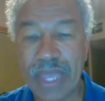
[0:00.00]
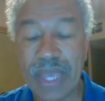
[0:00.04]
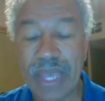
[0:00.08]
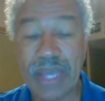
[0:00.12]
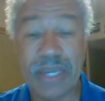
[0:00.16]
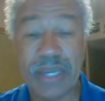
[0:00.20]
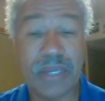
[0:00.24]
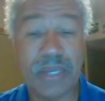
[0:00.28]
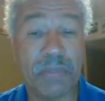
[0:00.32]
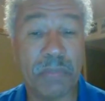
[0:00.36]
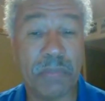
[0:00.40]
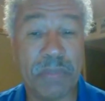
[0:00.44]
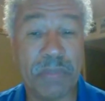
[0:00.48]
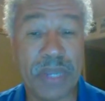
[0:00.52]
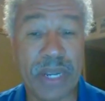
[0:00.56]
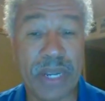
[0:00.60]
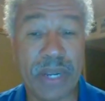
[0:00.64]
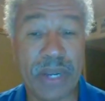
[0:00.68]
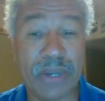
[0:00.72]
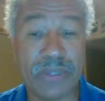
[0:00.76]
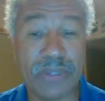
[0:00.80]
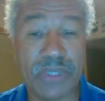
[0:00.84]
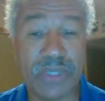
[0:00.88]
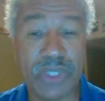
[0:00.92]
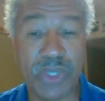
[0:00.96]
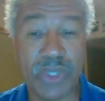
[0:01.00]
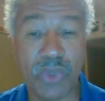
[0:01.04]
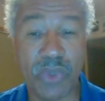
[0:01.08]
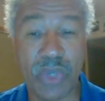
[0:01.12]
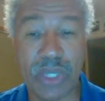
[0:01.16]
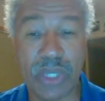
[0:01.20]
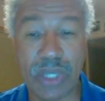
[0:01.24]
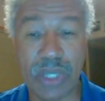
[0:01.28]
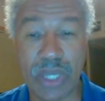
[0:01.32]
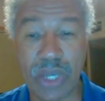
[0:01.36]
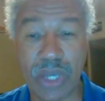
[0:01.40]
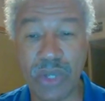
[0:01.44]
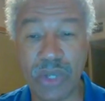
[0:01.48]
compared to a
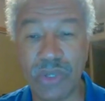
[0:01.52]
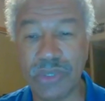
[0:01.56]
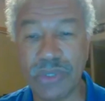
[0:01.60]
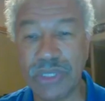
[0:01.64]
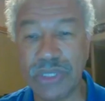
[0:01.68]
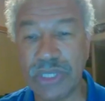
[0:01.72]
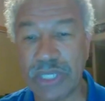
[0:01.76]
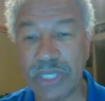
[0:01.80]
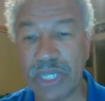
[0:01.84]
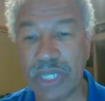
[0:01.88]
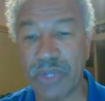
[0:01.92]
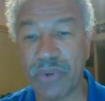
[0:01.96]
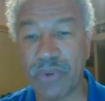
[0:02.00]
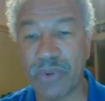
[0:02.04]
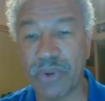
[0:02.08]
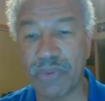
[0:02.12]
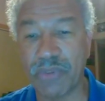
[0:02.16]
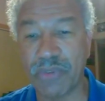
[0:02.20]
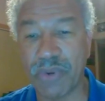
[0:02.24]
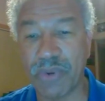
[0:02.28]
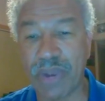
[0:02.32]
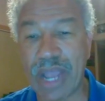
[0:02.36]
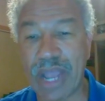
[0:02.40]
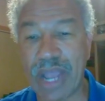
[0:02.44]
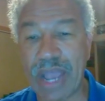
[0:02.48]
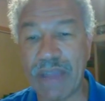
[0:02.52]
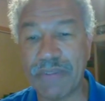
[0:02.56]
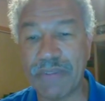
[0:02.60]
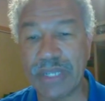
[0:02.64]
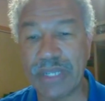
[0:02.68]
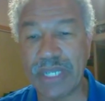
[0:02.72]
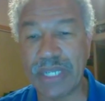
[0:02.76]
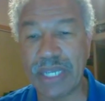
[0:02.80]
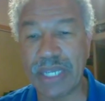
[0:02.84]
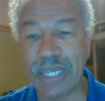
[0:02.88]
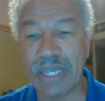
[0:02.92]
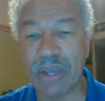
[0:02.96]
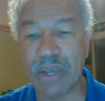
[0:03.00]
low center of
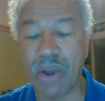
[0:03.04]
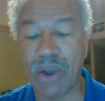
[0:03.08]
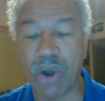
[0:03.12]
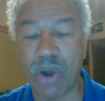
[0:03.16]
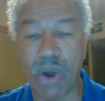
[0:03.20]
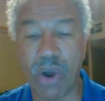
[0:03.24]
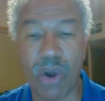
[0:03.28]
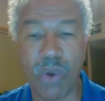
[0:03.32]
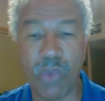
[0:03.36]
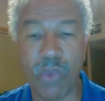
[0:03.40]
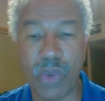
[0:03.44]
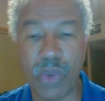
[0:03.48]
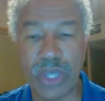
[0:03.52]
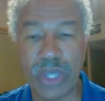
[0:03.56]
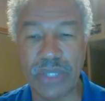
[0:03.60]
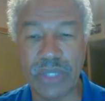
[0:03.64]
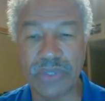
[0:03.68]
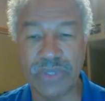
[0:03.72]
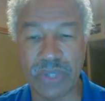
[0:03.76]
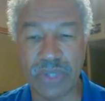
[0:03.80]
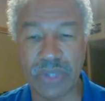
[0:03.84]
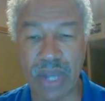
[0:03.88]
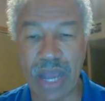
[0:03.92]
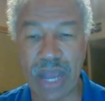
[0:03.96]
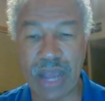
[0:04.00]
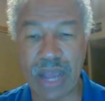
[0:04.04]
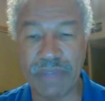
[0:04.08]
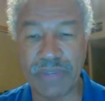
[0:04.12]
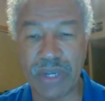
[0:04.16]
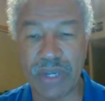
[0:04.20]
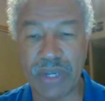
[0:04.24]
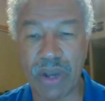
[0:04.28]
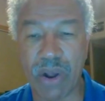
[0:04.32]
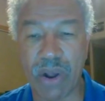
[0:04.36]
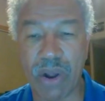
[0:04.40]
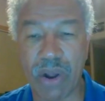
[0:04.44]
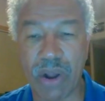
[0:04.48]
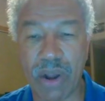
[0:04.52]
gravity all-wheel drive
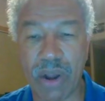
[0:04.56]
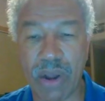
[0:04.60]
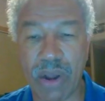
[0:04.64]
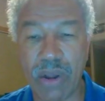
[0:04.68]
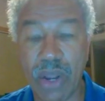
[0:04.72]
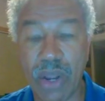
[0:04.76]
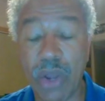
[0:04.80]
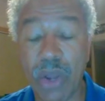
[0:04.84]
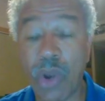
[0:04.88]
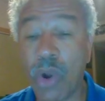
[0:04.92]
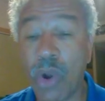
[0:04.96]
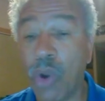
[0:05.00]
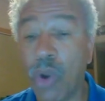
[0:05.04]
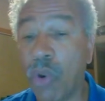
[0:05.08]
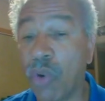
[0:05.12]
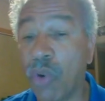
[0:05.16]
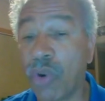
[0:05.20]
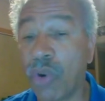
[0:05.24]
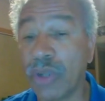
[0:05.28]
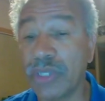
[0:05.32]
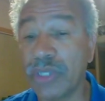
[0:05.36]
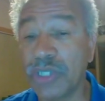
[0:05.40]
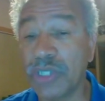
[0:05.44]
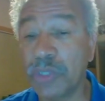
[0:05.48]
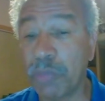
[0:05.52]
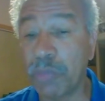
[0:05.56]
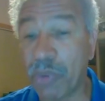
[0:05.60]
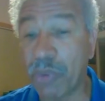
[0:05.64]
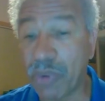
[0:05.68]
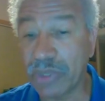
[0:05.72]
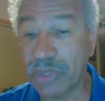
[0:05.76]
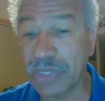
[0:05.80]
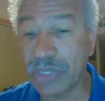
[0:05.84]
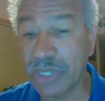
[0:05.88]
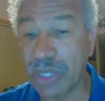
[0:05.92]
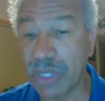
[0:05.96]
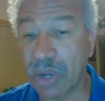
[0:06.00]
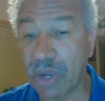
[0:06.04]
car or a
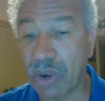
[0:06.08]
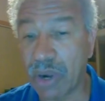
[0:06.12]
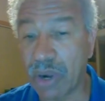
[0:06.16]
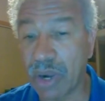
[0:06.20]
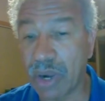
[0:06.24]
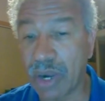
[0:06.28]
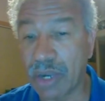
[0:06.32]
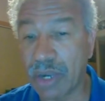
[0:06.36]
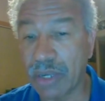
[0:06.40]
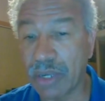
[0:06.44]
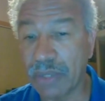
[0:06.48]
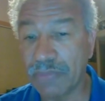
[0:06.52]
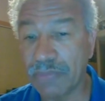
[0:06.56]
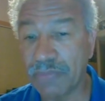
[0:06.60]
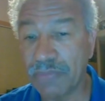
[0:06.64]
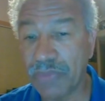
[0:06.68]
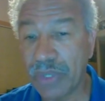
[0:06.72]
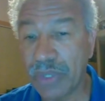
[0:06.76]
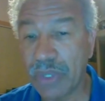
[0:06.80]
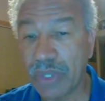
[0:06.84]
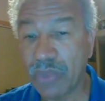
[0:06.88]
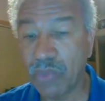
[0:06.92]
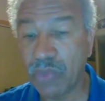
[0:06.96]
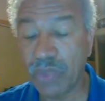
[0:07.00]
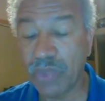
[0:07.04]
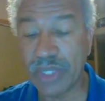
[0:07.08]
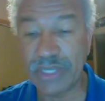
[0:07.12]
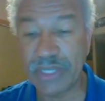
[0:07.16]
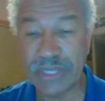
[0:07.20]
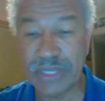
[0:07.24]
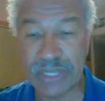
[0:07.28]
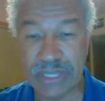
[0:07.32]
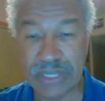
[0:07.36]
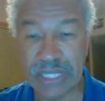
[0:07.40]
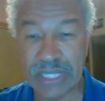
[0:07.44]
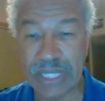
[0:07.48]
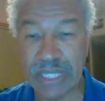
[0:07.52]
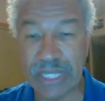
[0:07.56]
sports car with
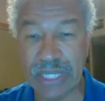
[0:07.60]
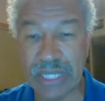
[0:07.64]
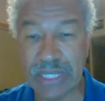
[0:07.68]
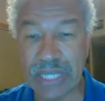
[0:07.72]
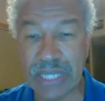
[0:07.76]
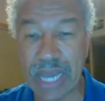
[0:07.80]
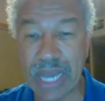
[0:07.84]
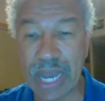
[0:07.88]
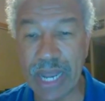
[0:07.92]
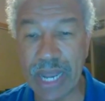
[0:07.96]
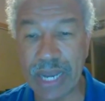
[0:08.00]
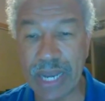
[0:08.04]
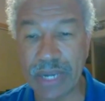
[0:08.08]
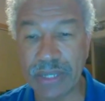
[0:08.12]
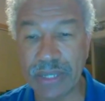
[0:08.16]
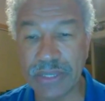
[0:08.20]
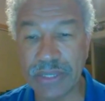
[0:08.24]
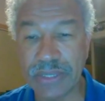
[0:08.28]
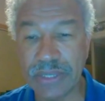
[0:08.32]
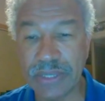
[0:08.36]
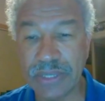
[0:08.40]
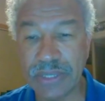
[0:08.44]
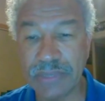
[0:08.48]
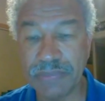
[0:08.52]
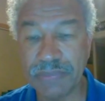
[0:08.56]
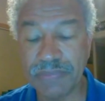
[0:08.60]
sticky tires,